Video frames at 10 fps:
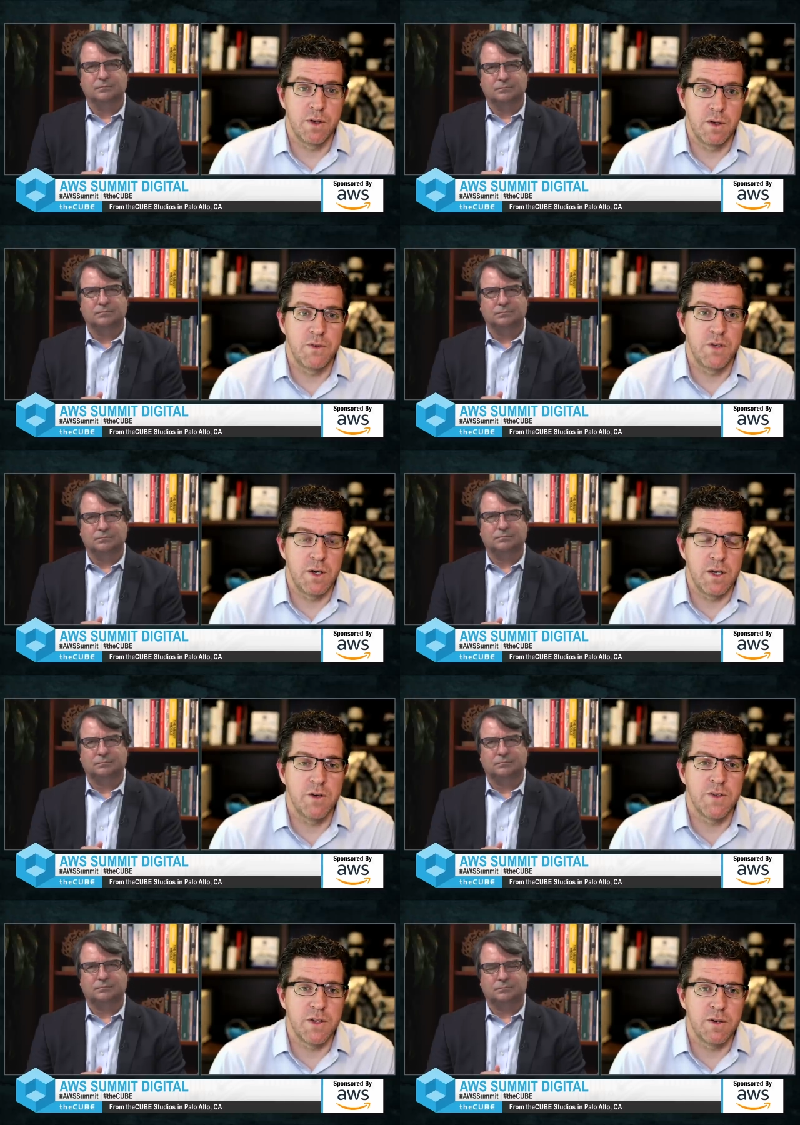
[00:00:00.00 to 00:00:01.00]
Speaker 1: Uh, we've seen an
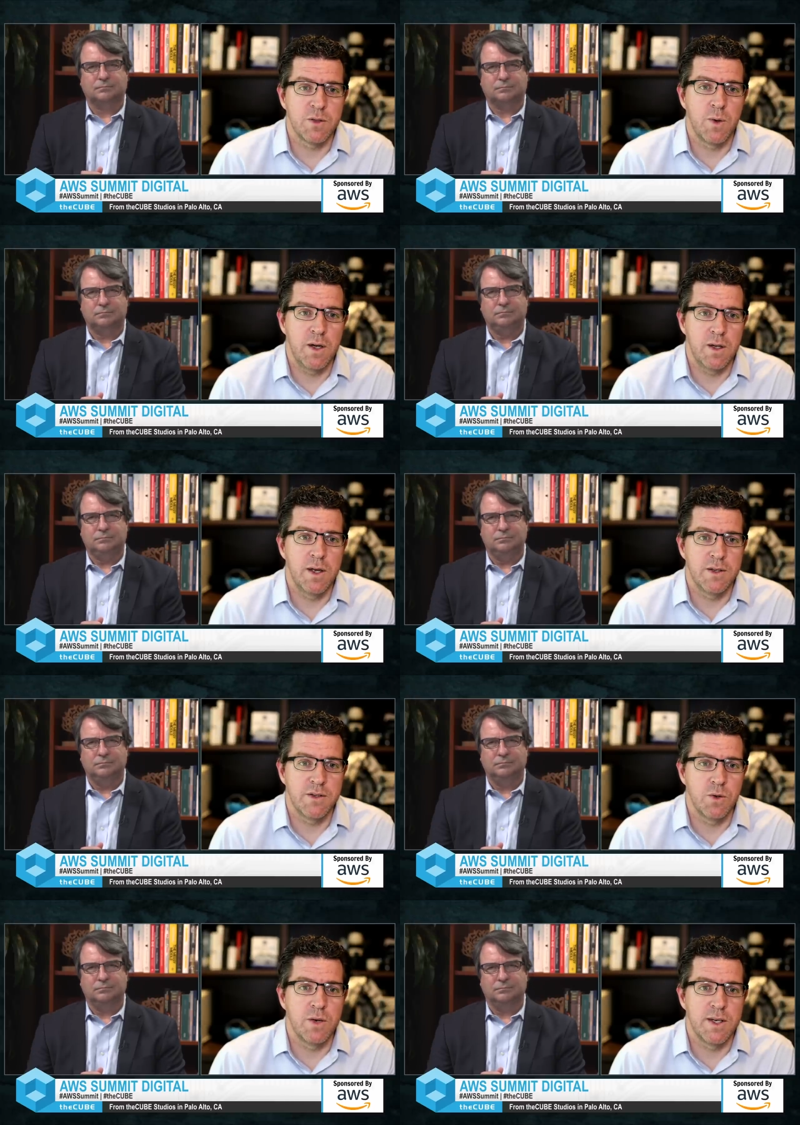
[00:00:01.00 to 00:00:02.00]
increase there as well as
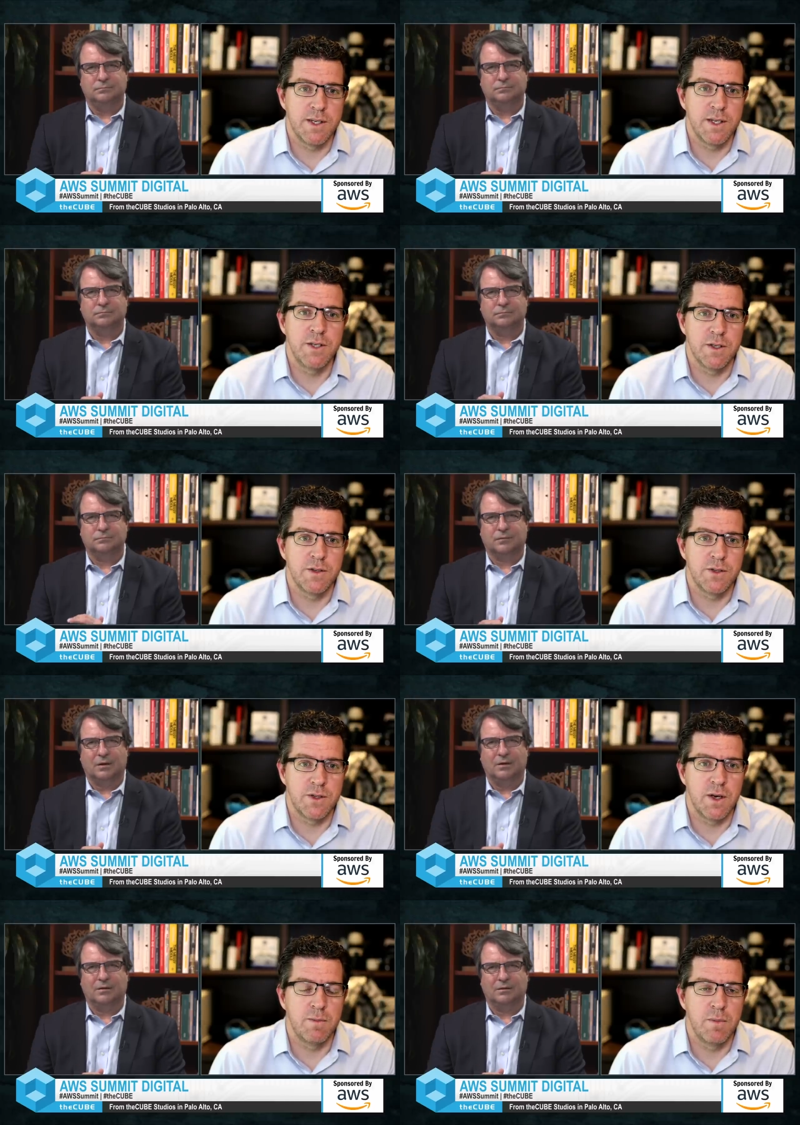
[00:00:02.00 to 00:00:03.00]
organizations
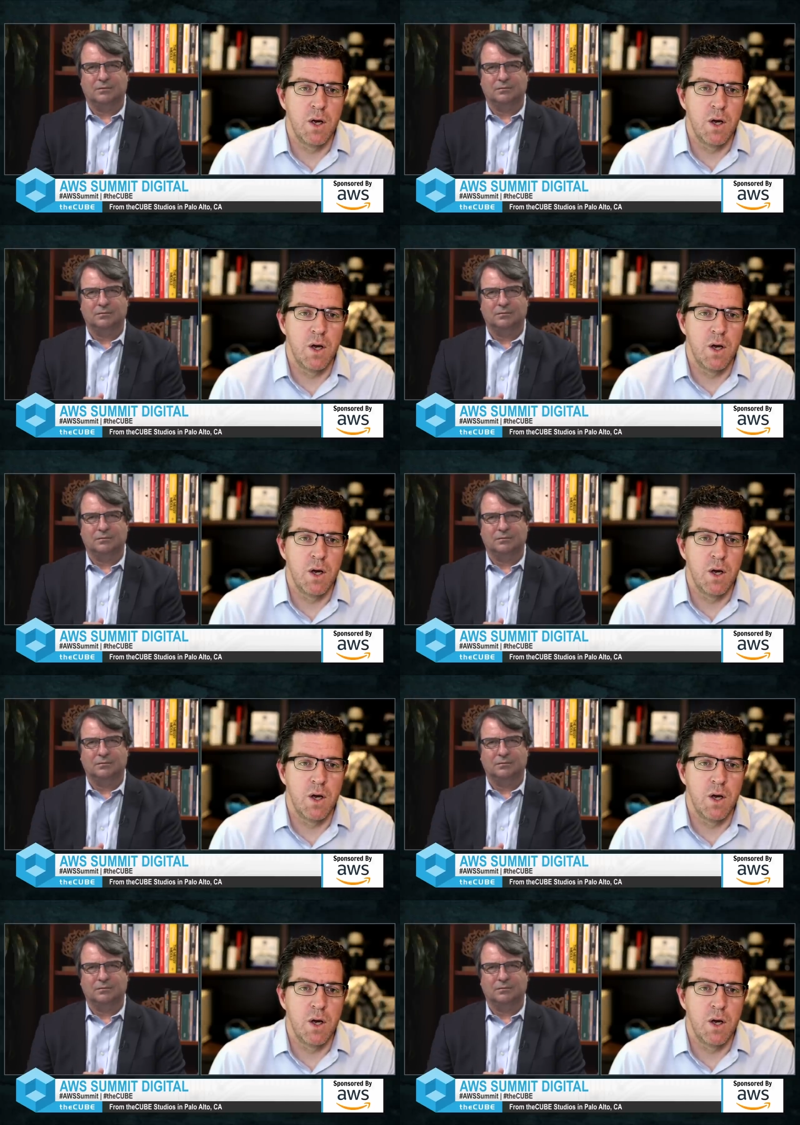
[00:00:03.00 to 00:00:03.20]
um,